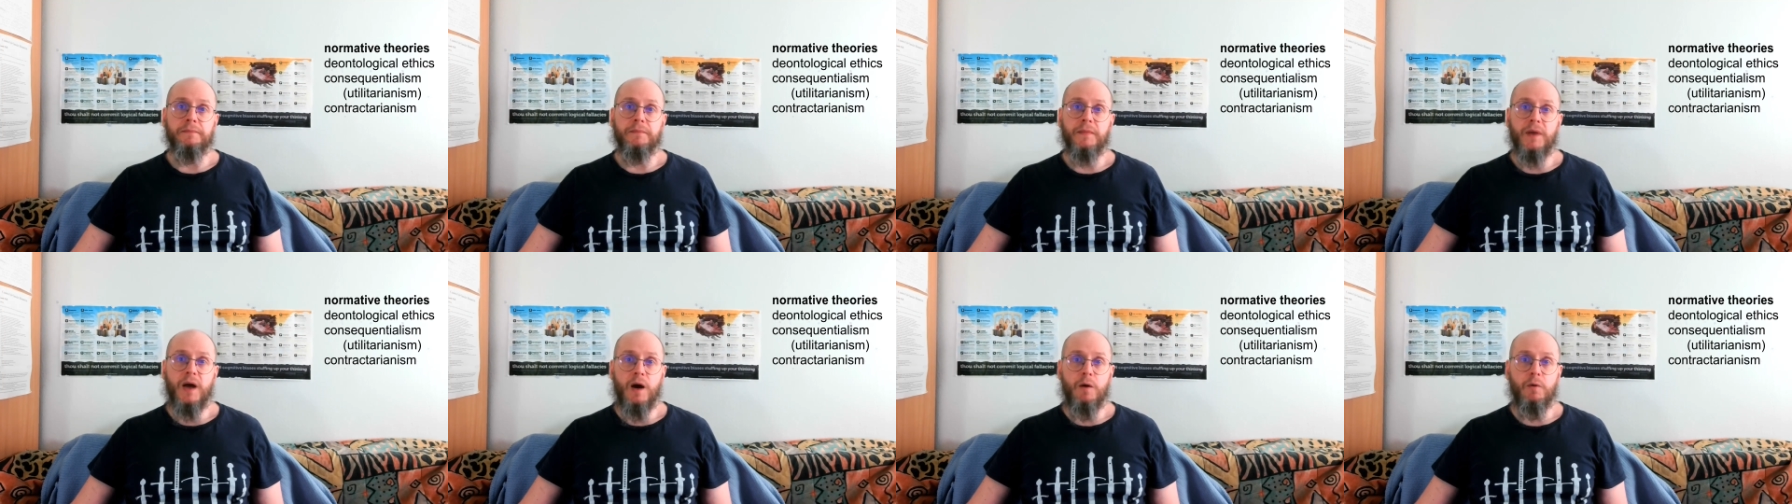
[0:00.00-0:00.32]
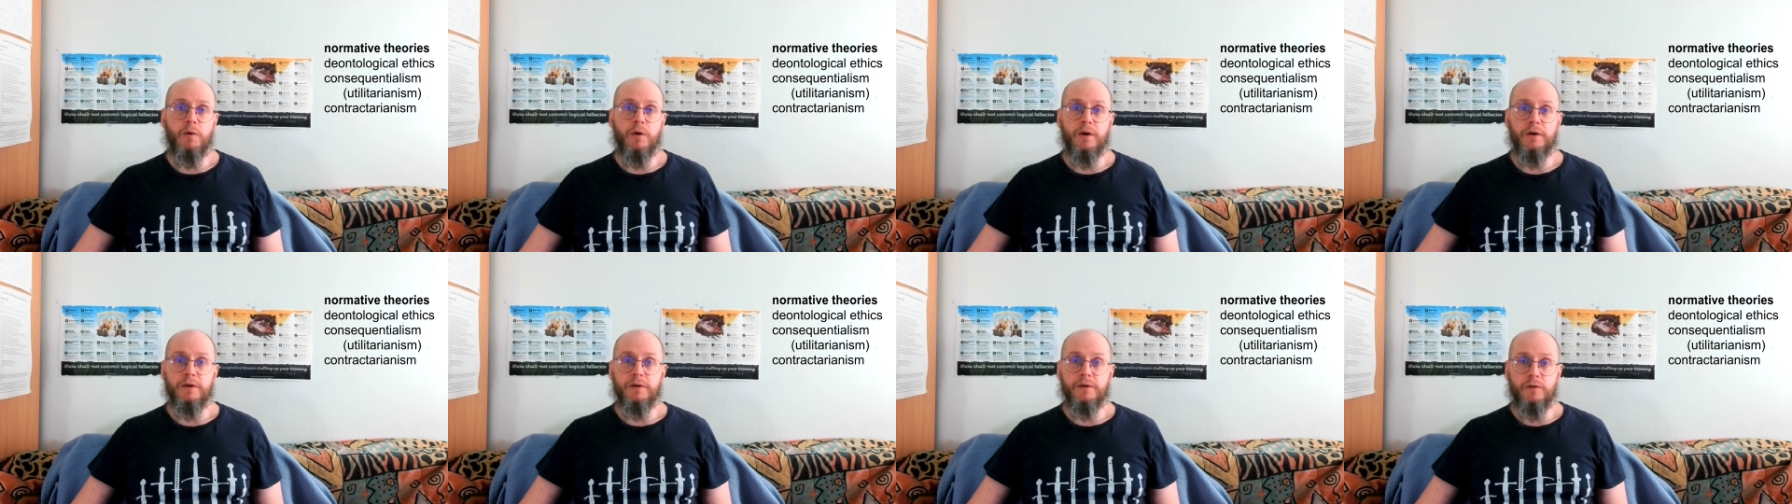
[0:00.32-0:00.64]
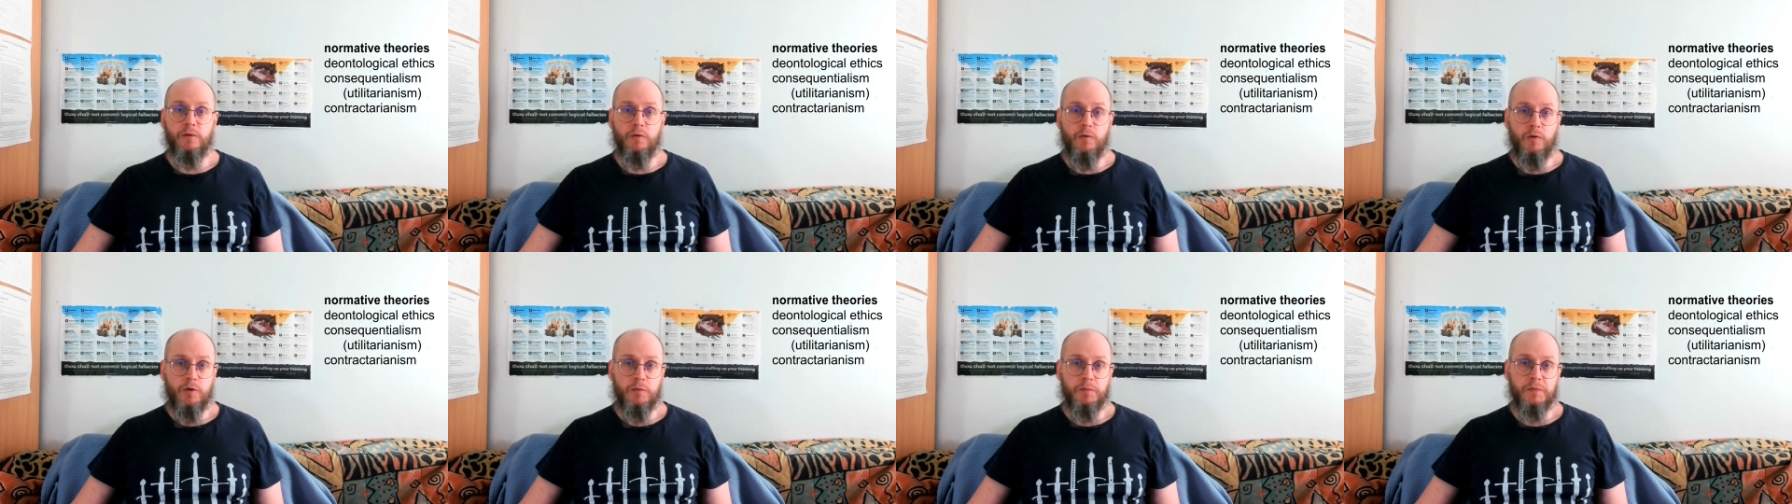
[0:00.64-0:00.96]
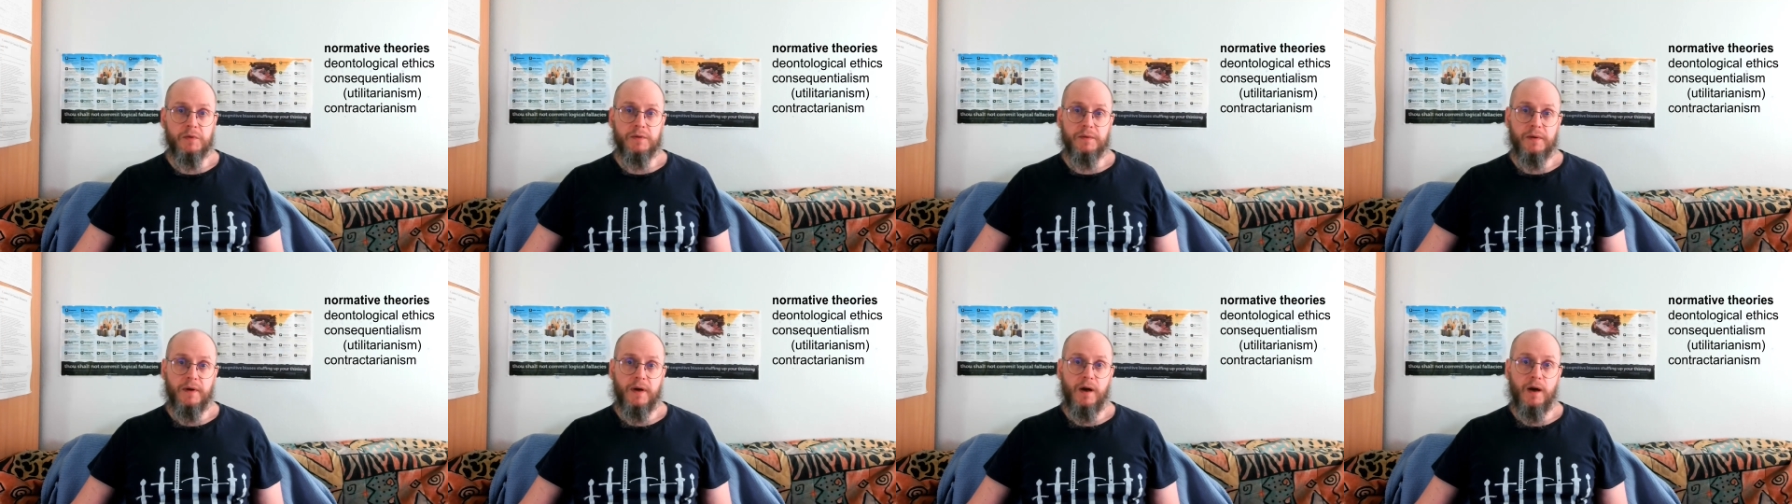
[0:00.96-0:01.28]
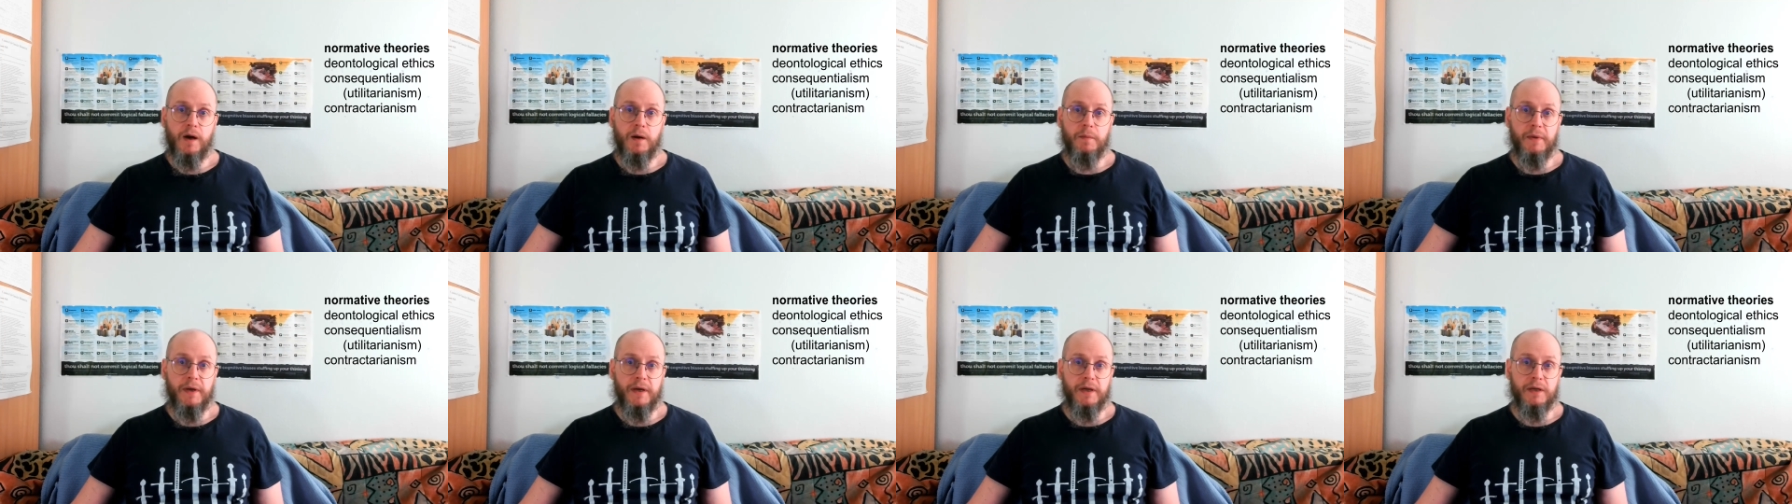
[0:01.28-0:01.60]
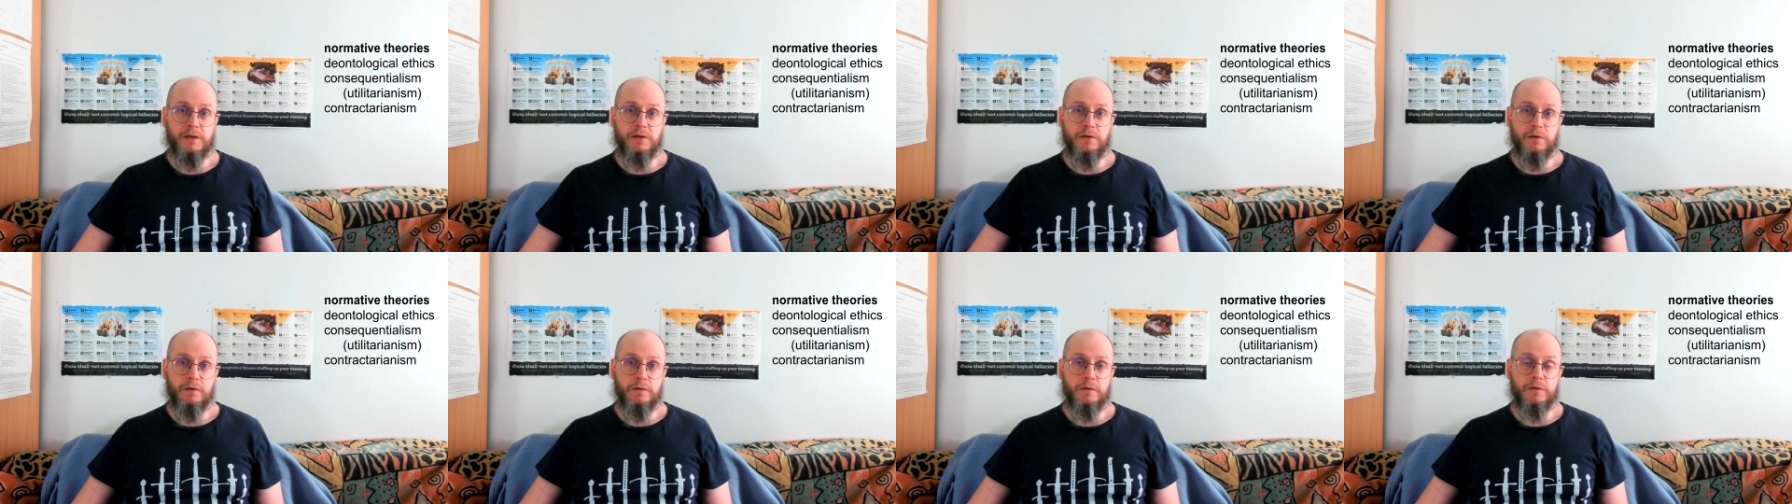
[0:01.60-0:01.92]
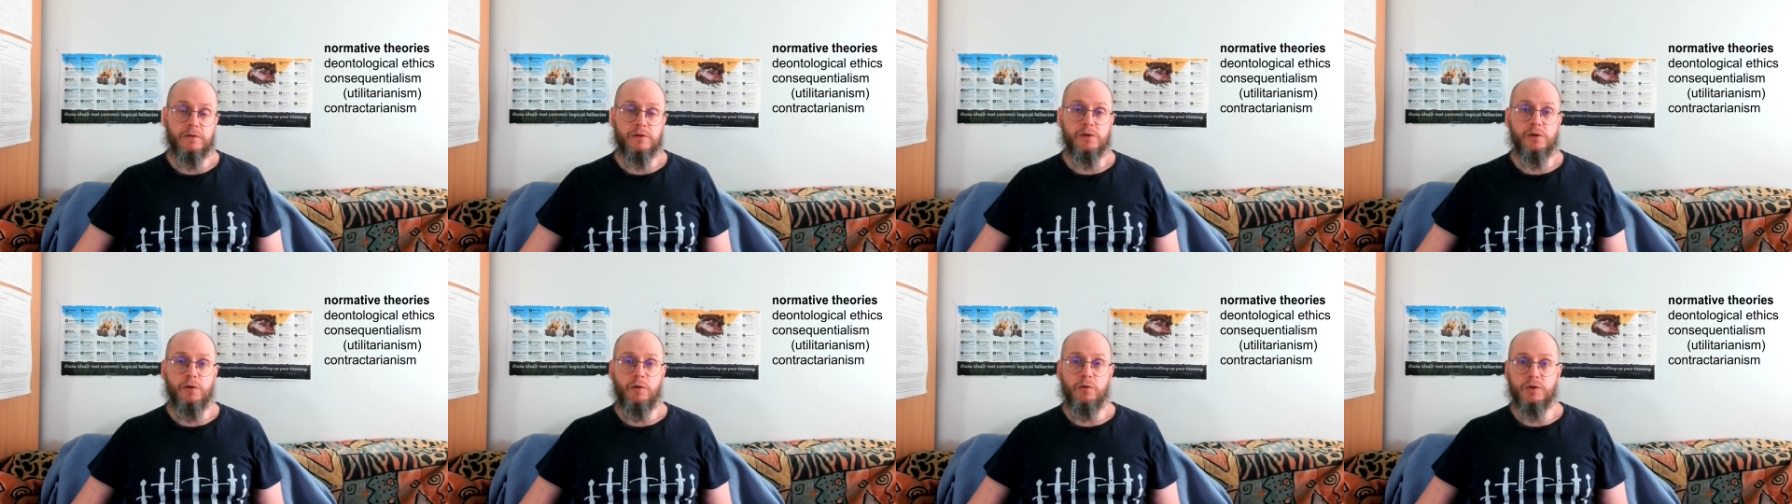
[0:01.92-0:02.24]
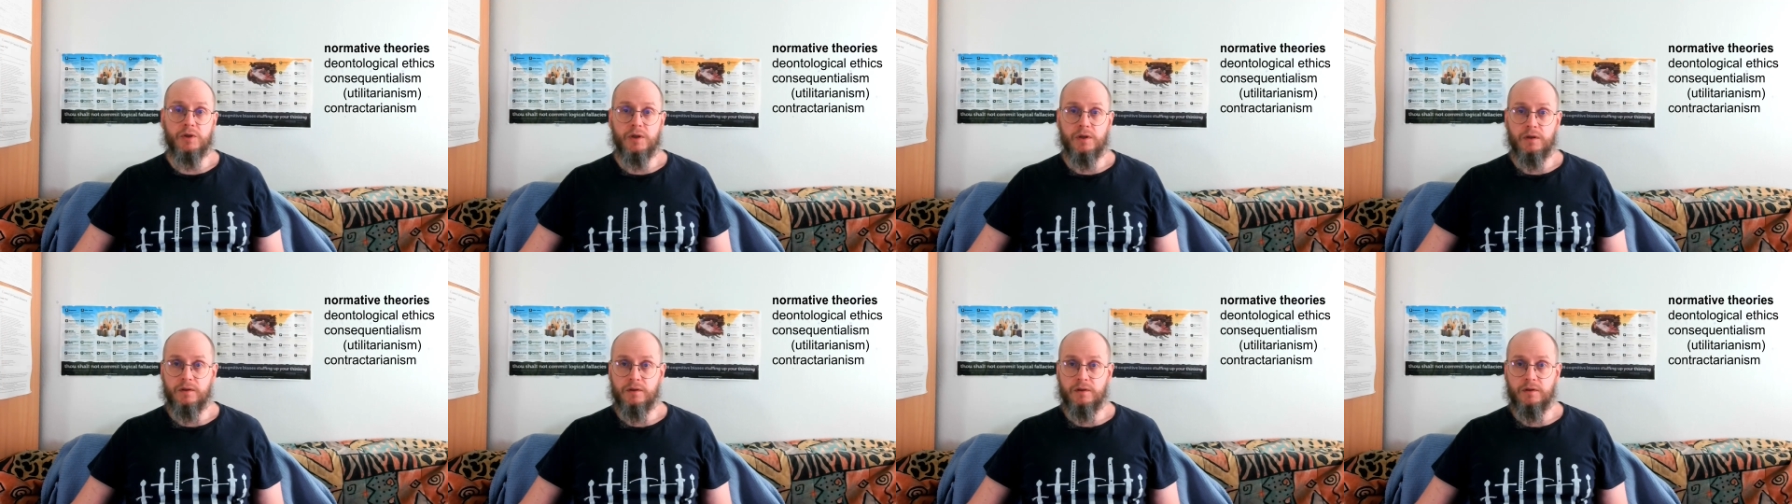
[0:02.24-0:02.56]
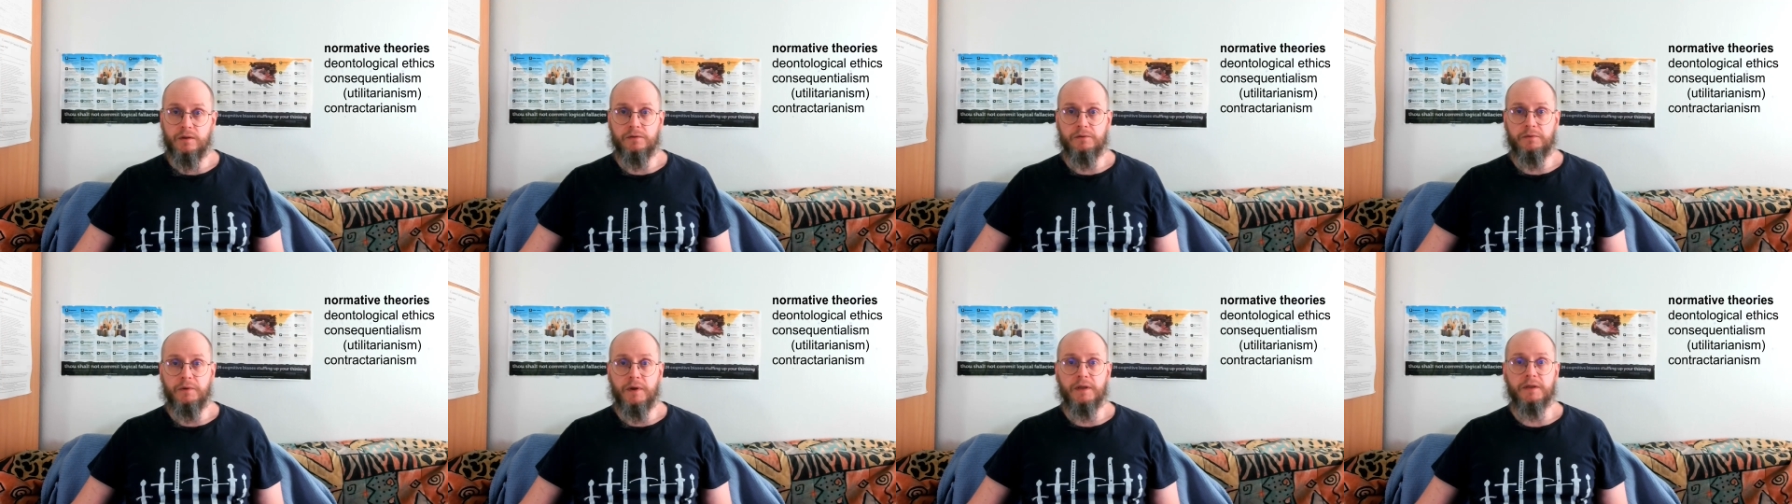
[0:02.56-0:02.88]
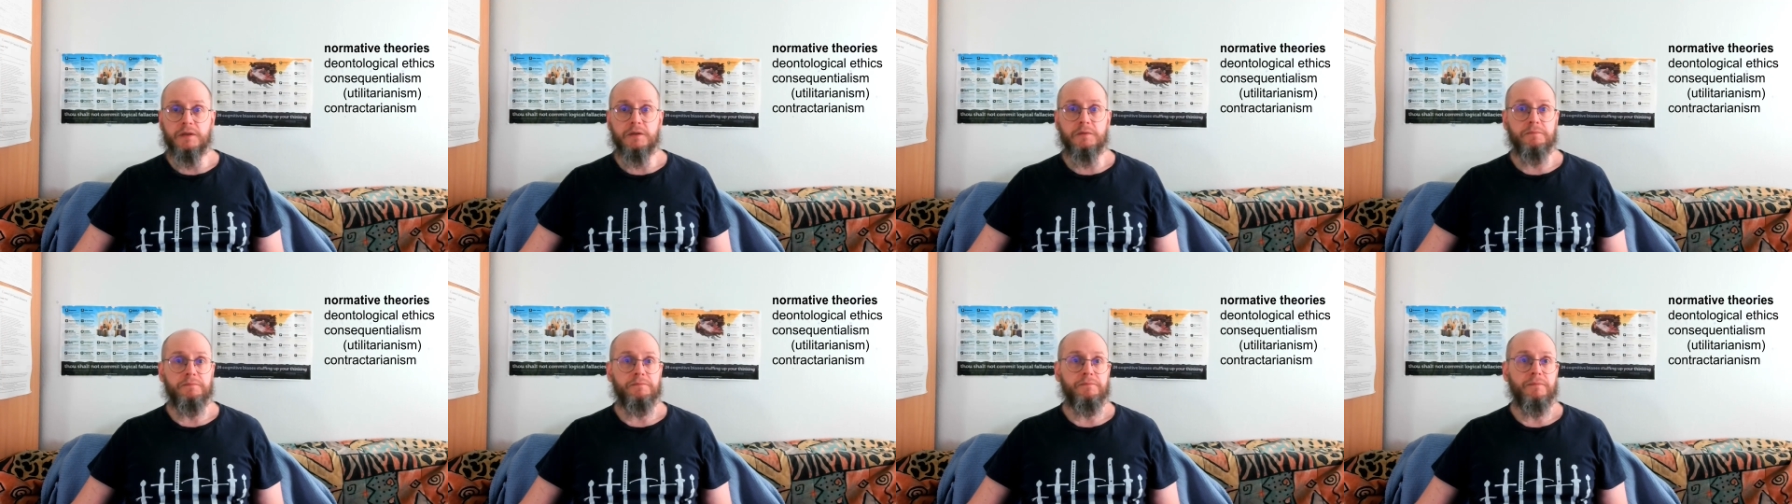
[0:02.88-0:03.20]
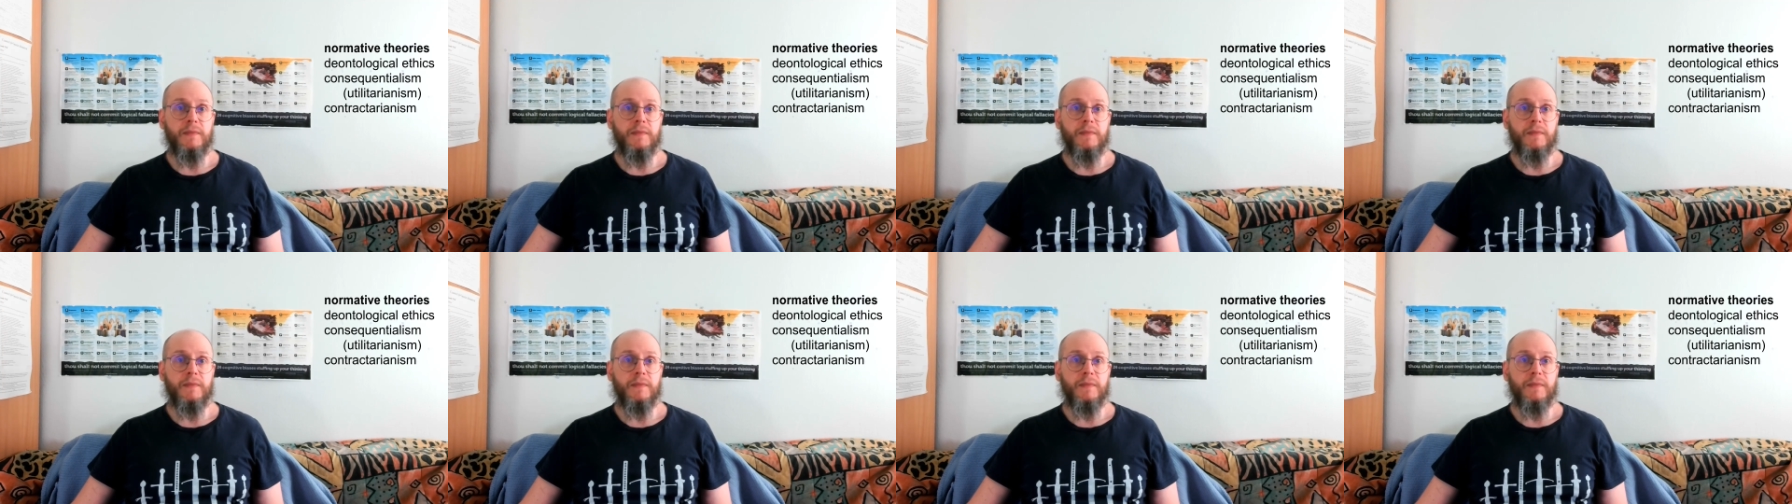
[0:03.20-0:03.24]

our norms are based on social contracts,